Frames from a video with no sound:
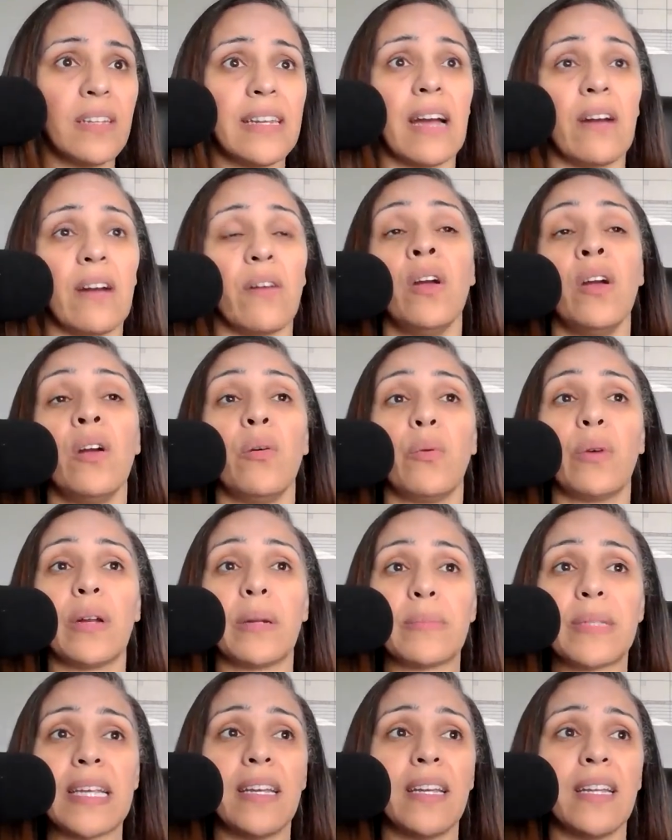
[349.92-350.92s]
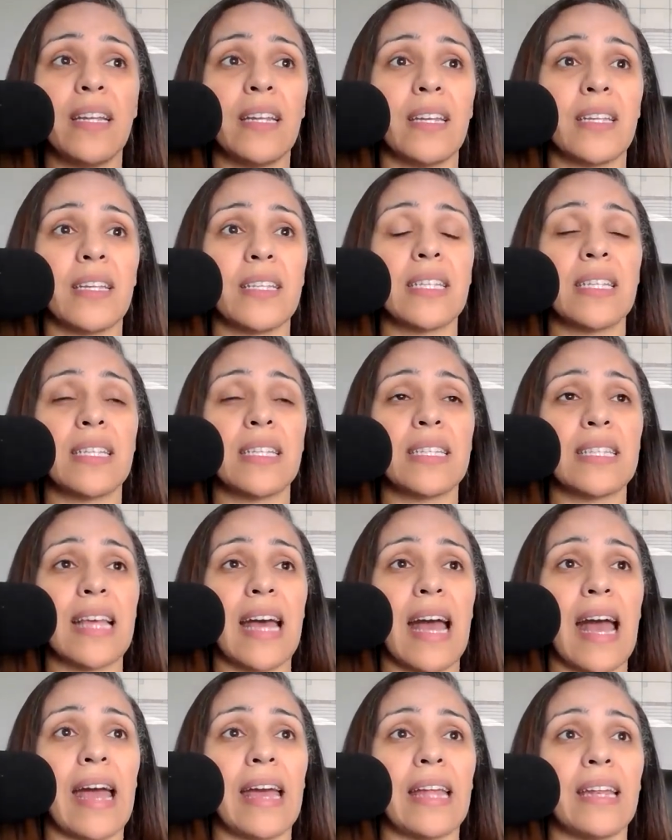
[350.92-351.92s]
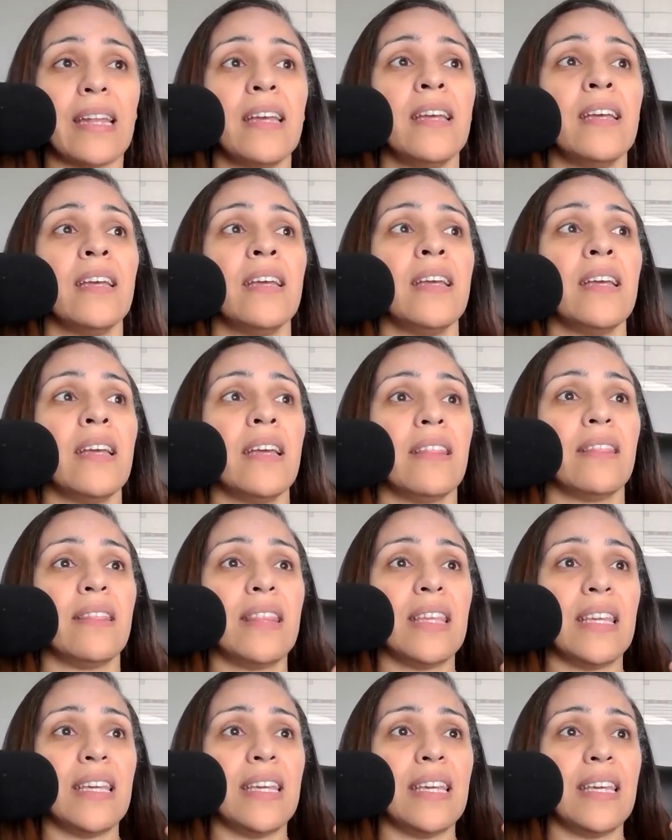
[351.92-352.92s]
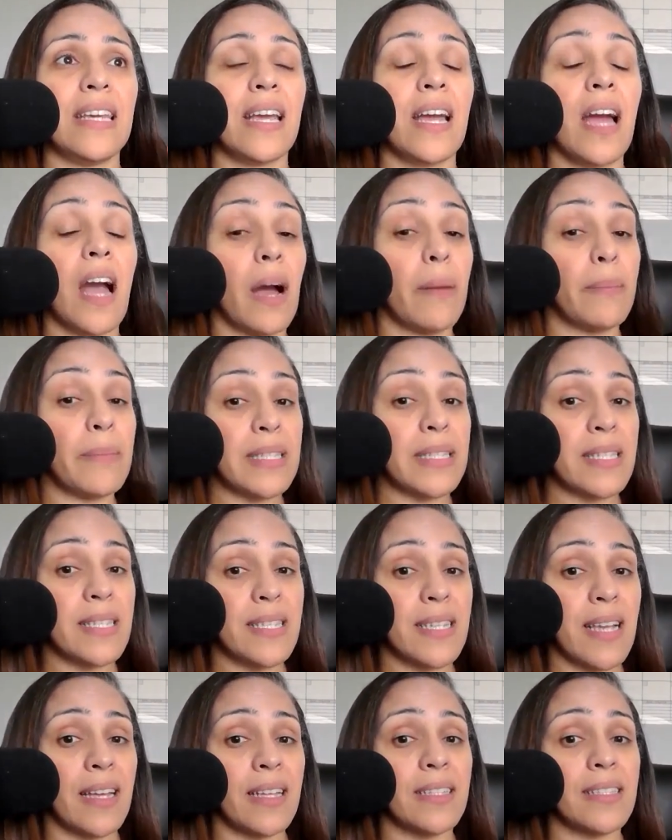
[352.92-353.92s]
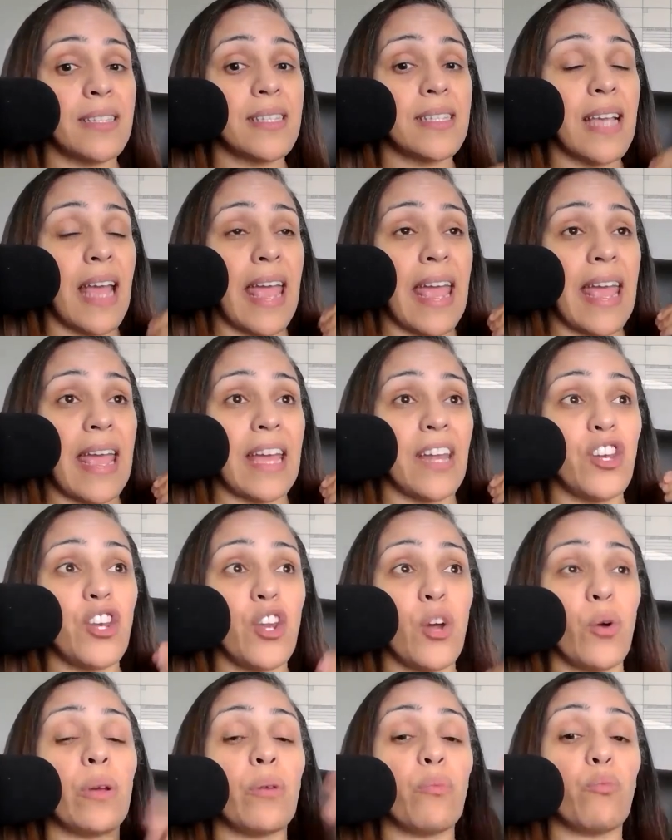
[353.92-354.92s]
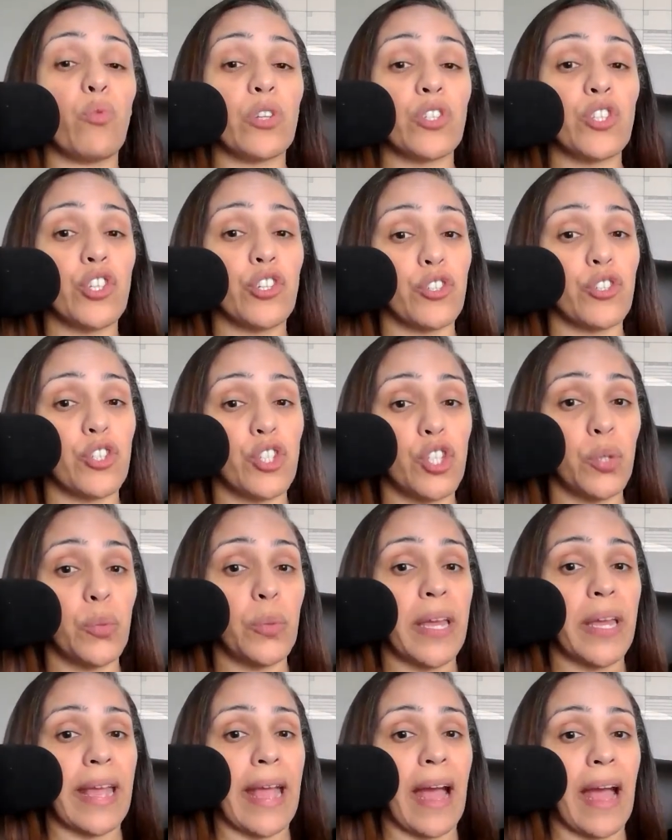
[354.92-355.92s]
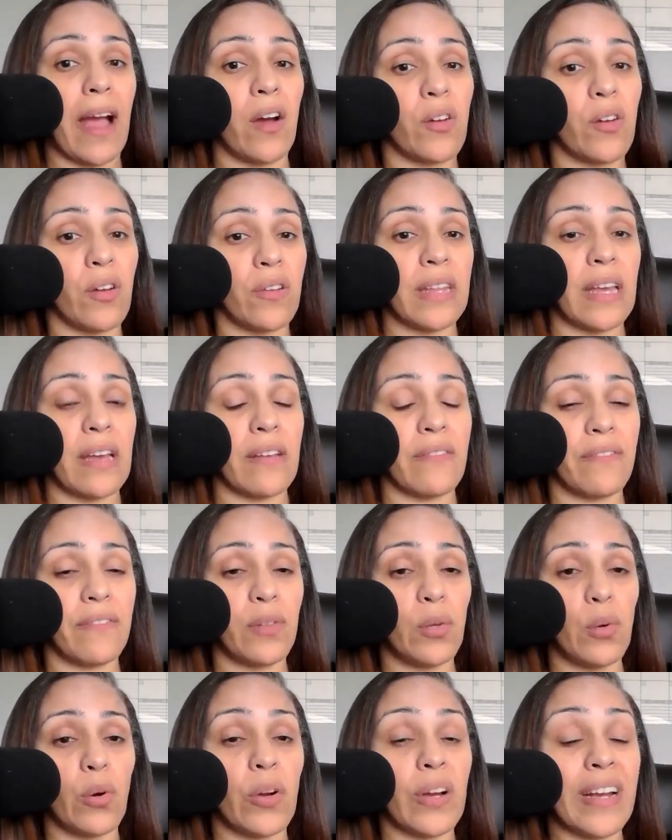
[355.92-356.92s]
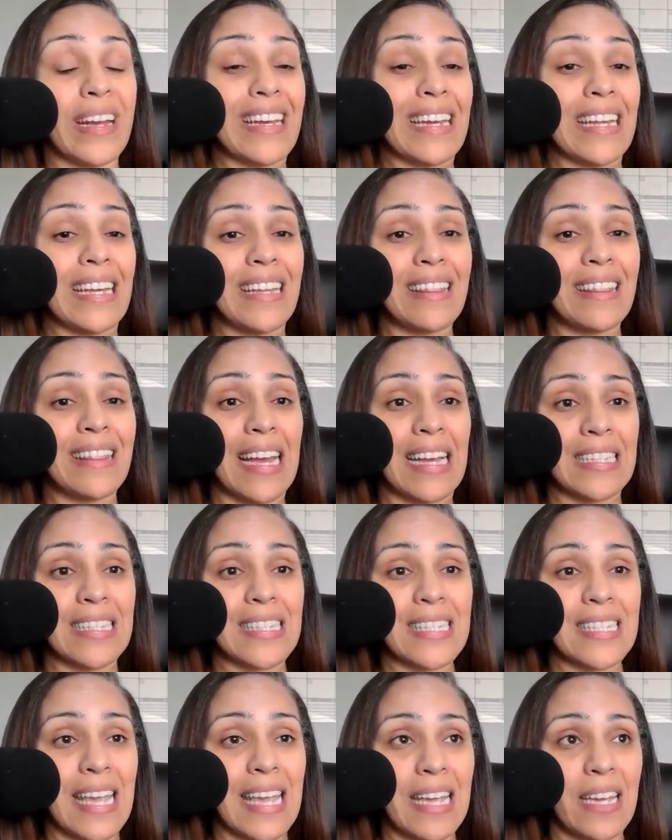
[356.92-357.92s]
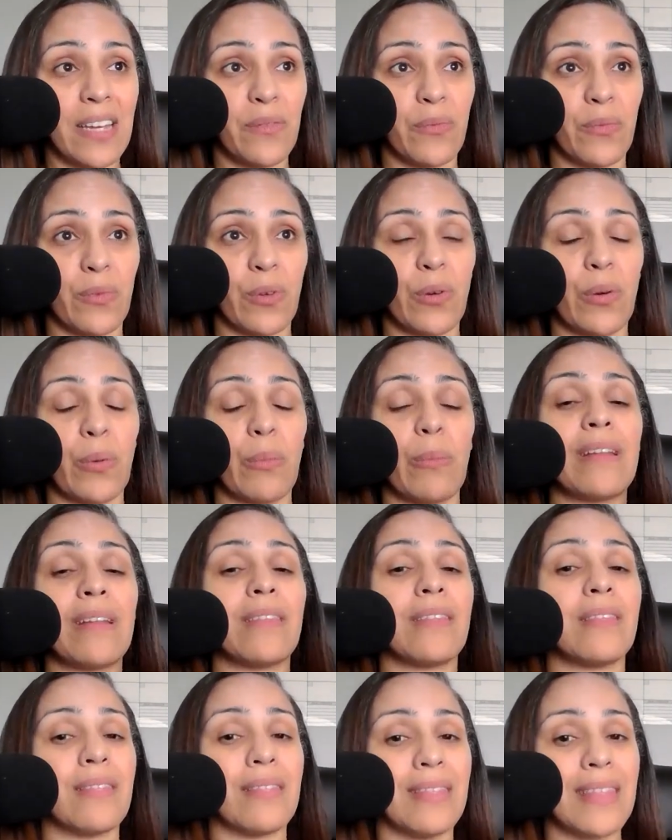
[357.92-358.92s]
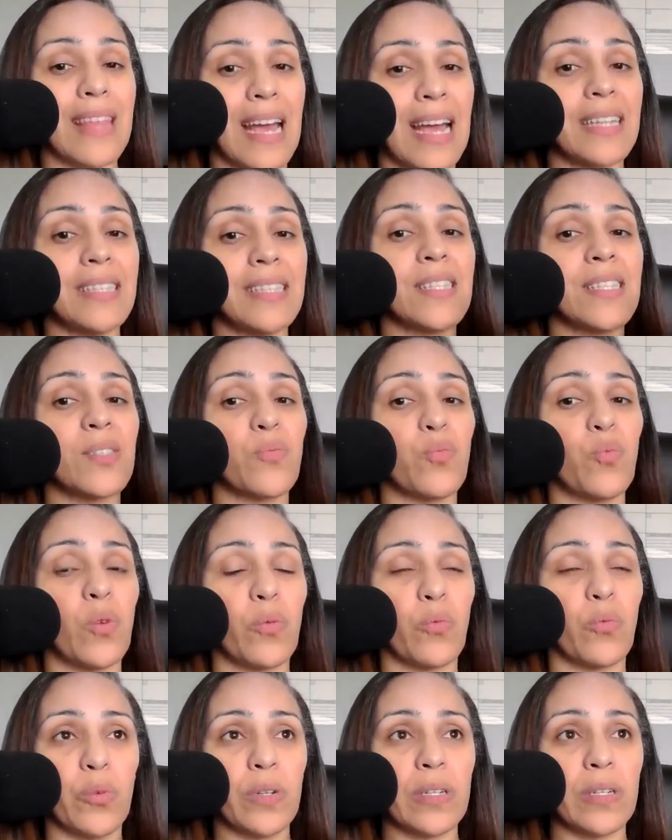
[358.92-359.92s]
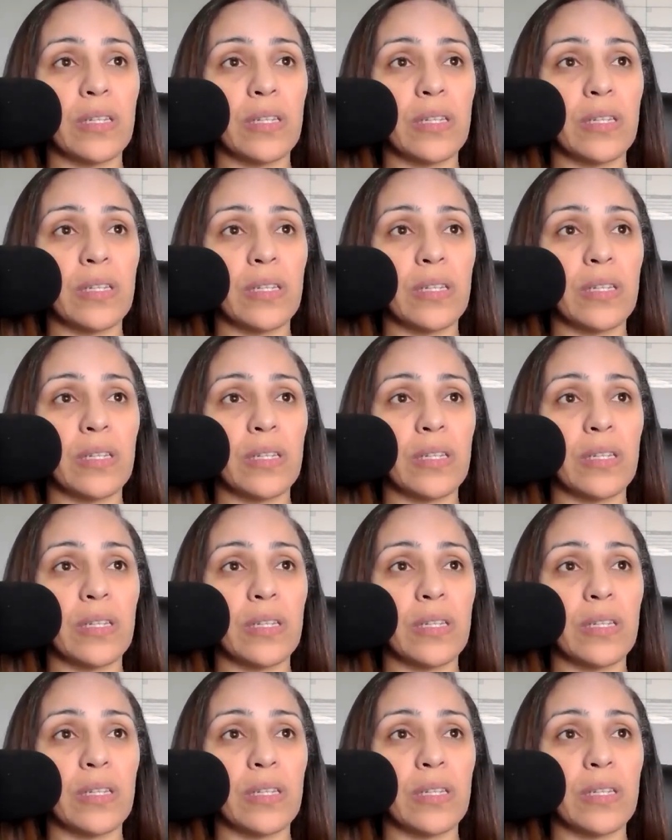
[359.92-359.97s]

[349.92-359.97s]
Now, what I'm saying is that the common sense and knowing what you're doing out on that floor and in that scan room, that's what